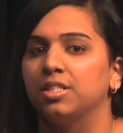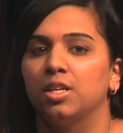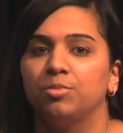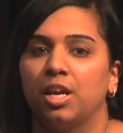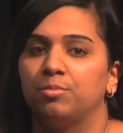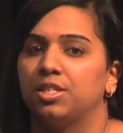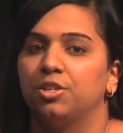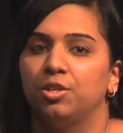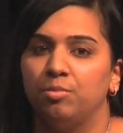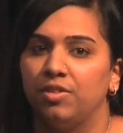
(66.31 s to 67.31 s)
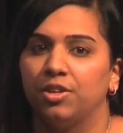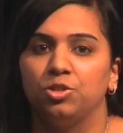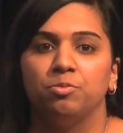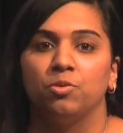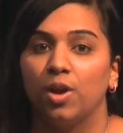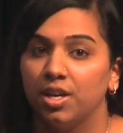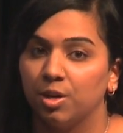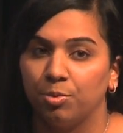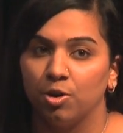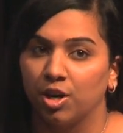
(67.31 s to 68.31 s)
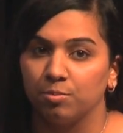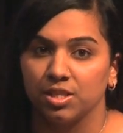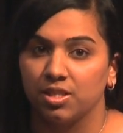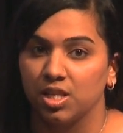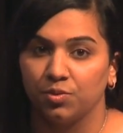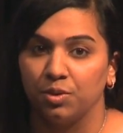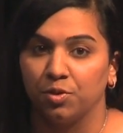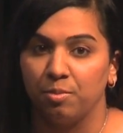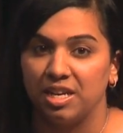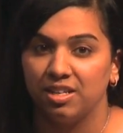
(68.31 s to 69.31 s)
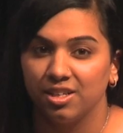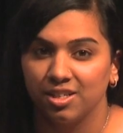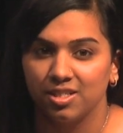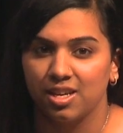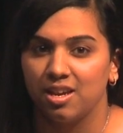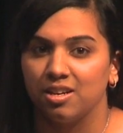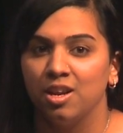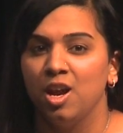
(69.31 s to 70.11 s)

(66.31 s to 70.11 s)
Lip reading: And sometimes it could mean that you've been running a program successfully for many years and